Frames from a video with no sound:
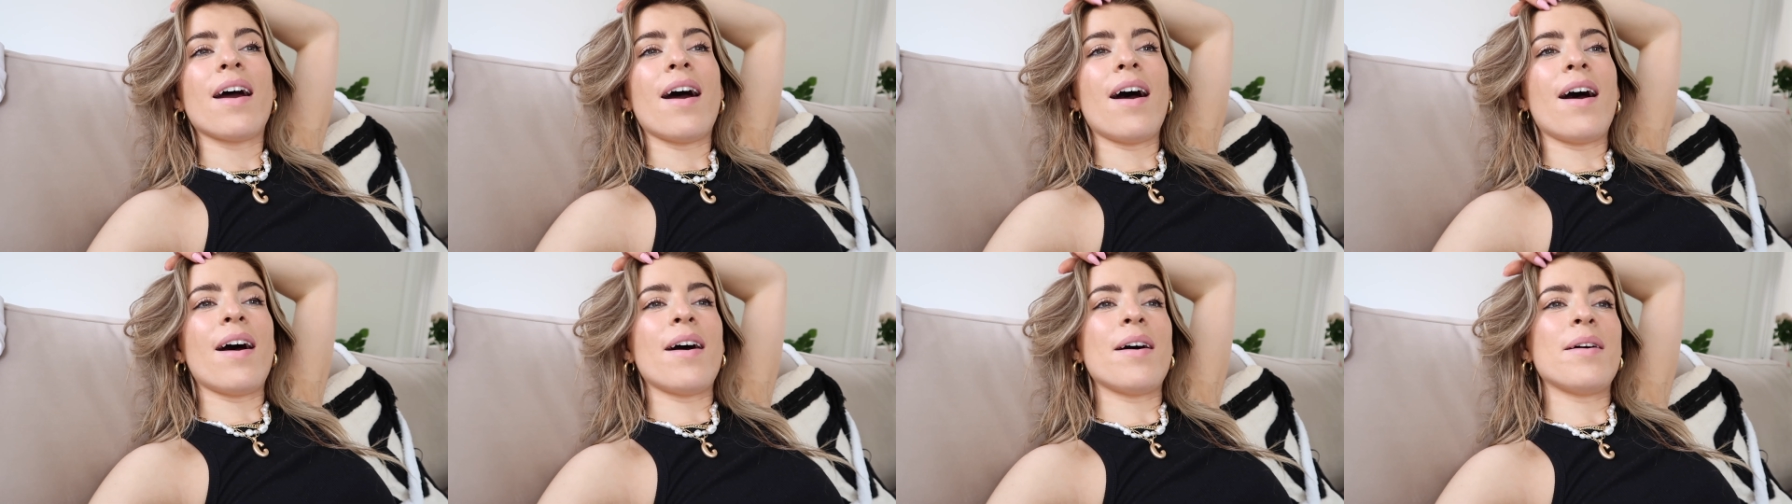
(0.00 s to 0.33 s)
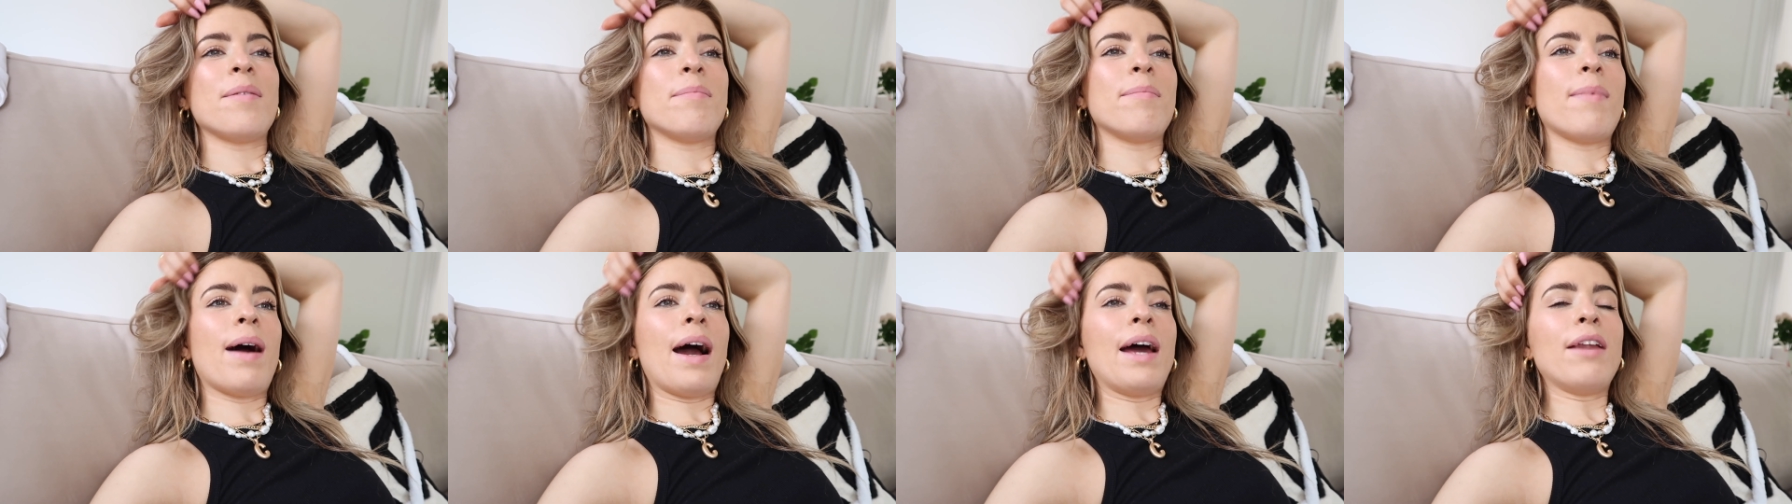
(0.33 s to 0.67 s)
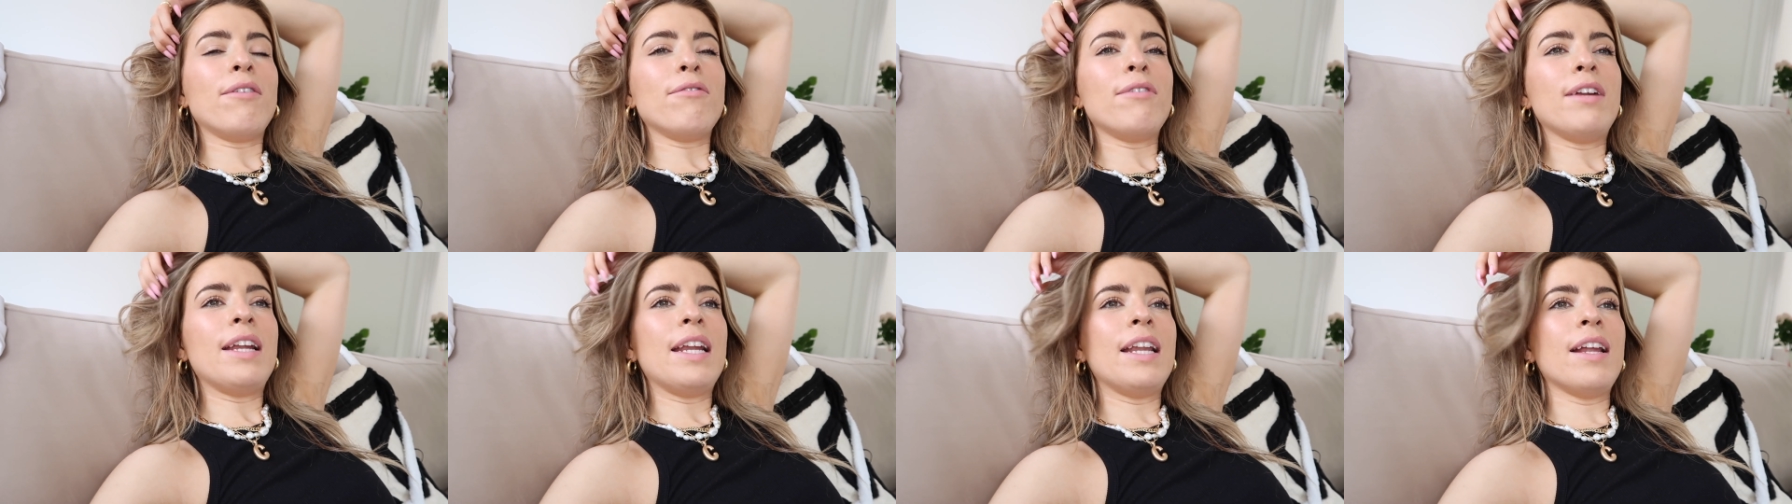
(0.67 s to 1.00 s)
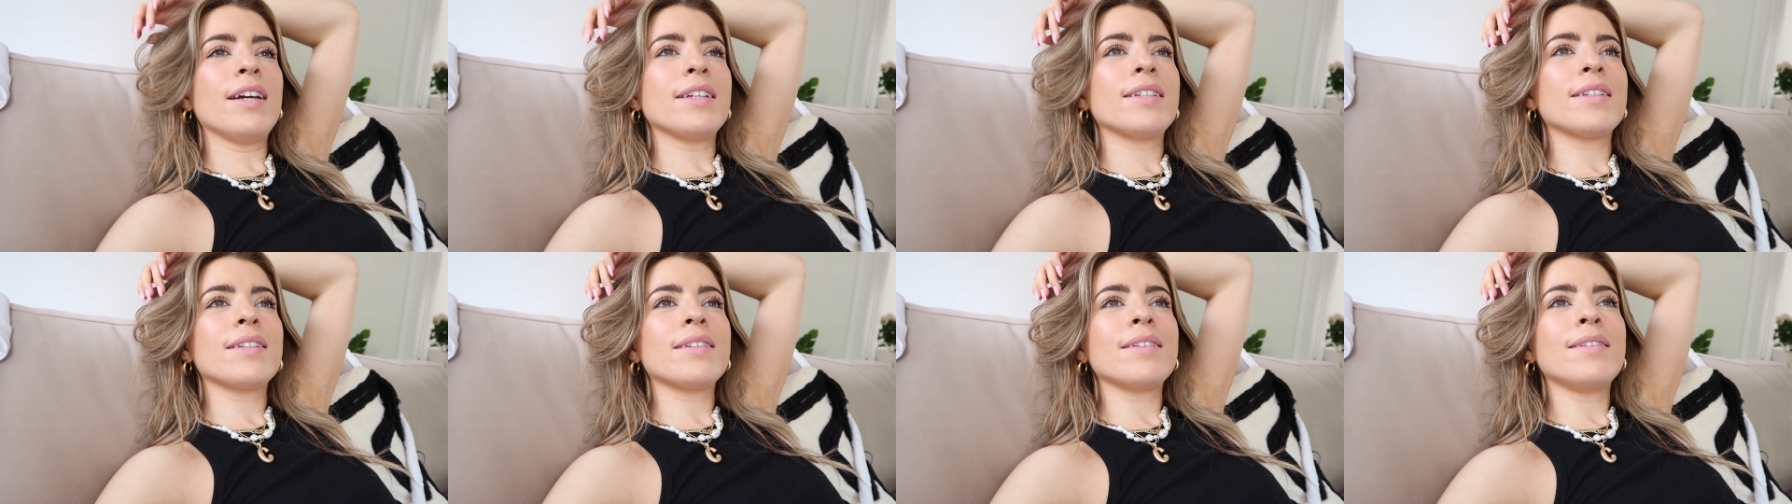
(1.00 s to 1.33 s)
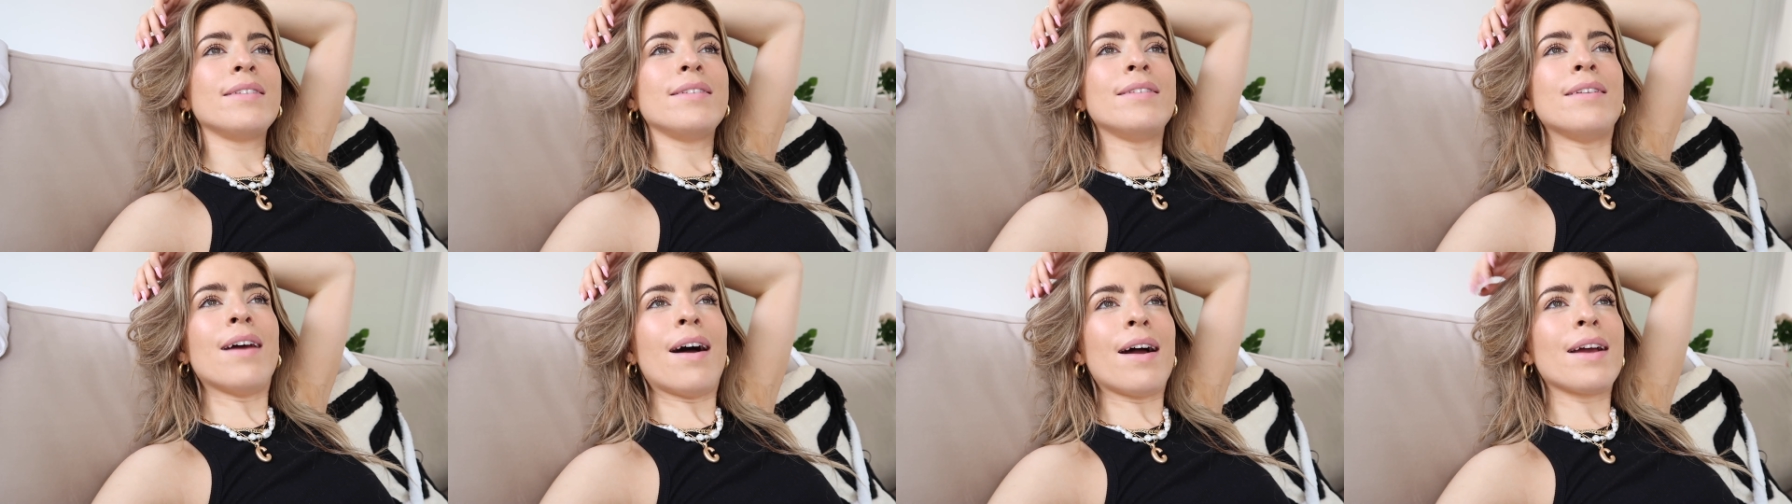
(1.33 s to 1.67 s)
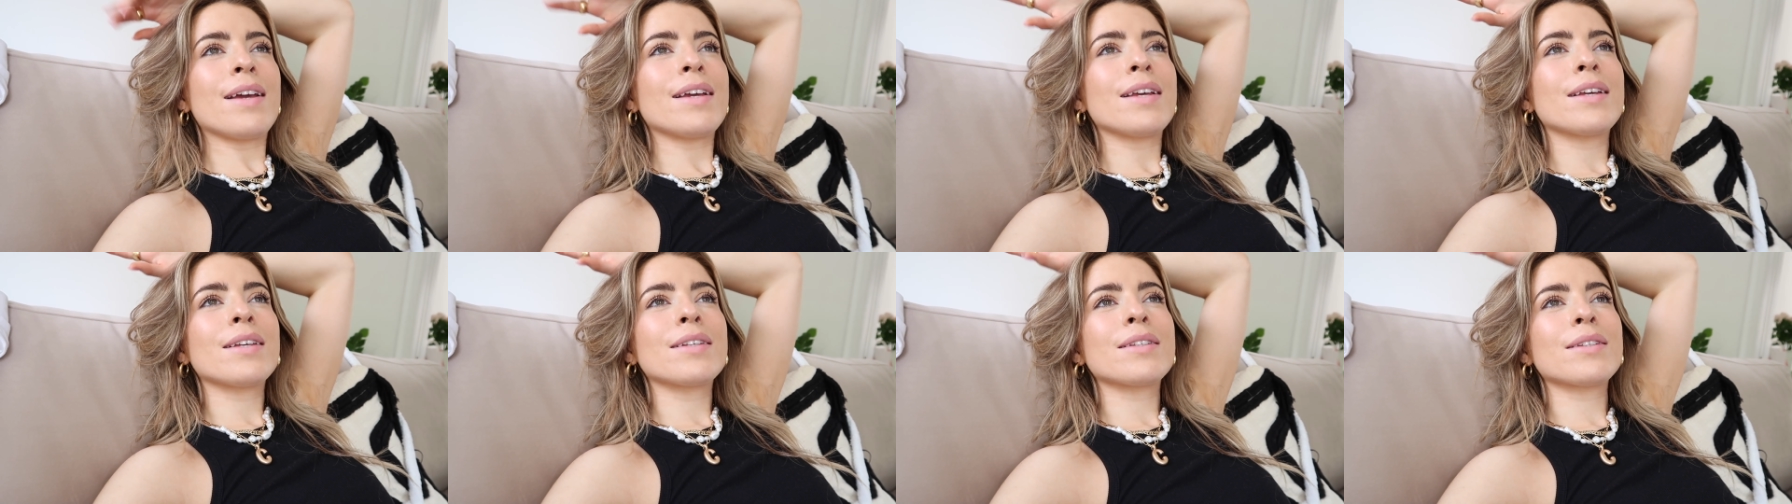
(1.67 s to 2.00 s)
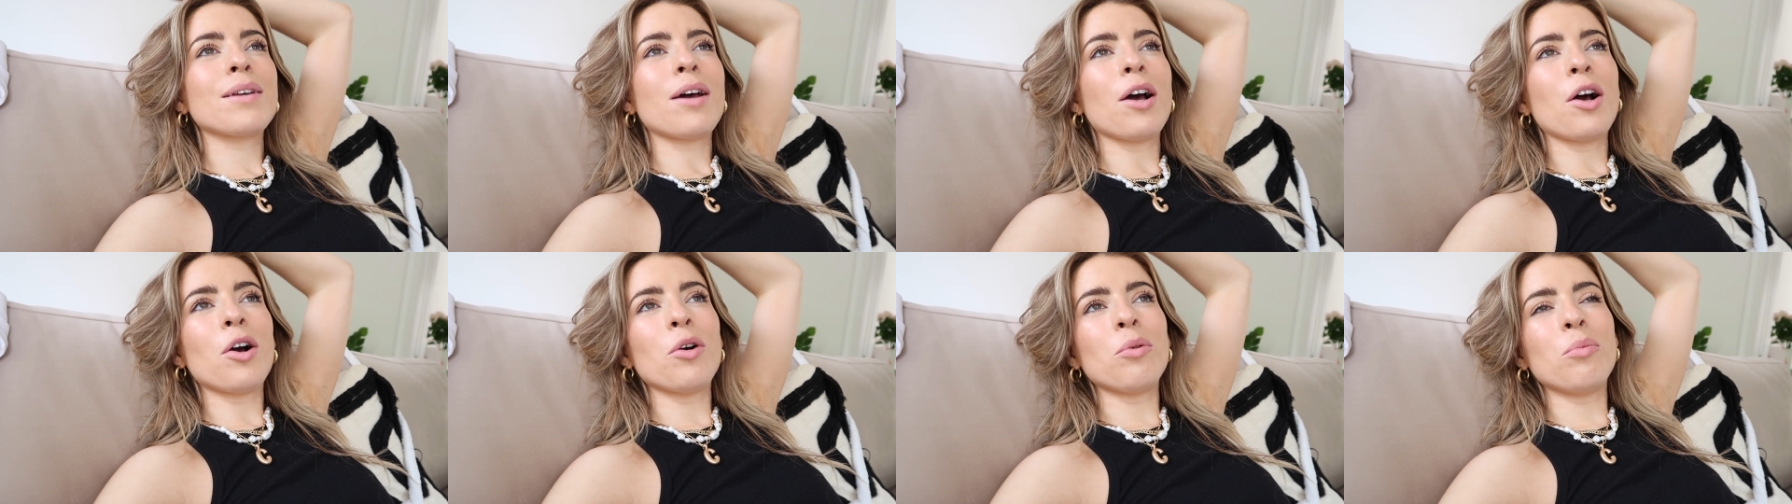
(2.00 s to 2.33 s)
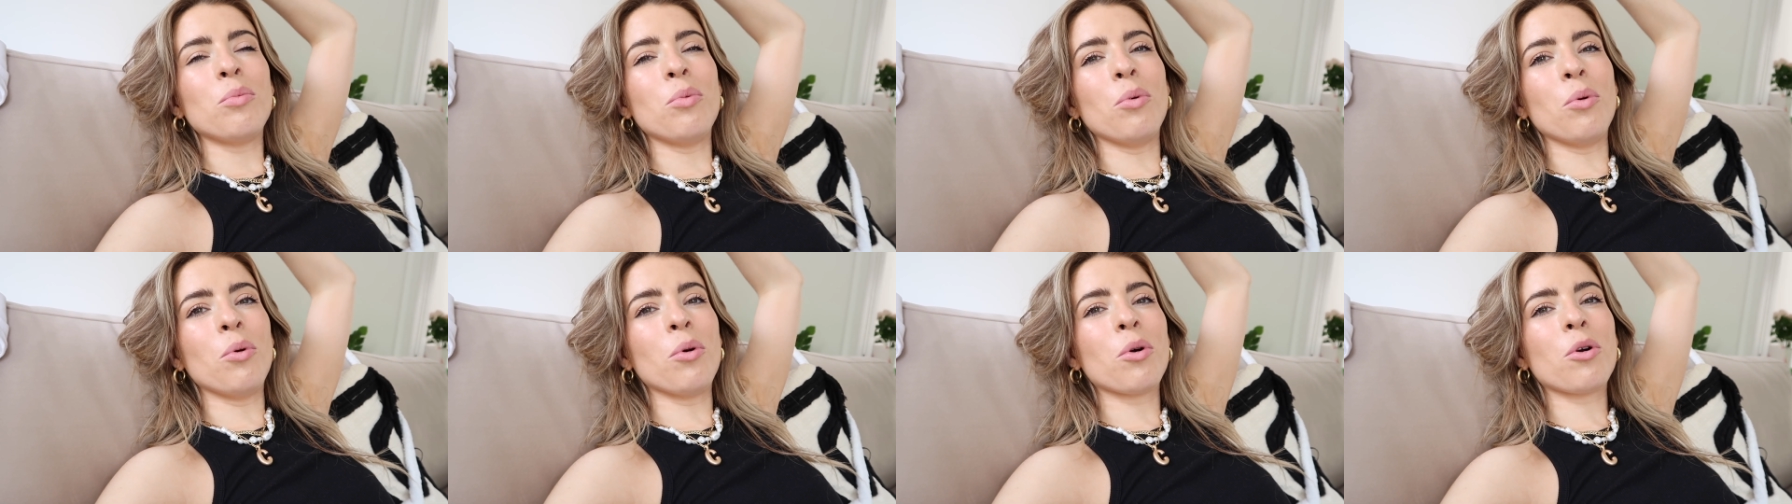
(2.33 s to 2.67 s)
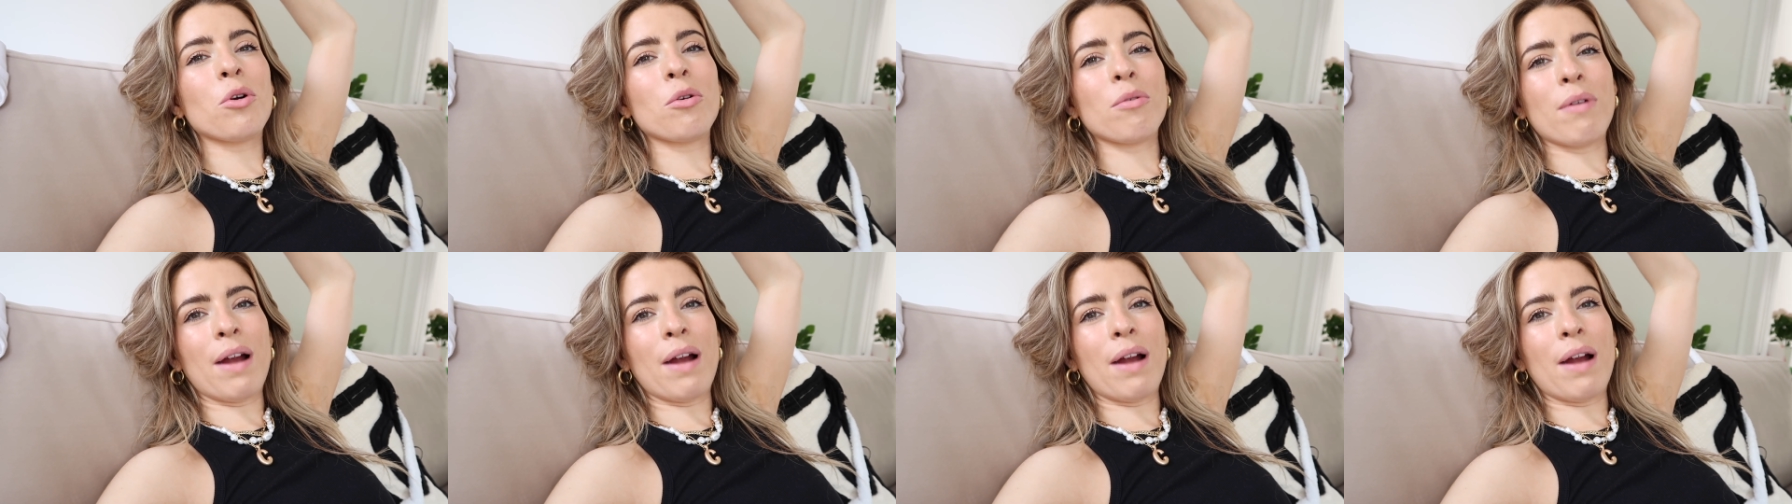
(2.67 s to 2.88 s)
I had a really nice walk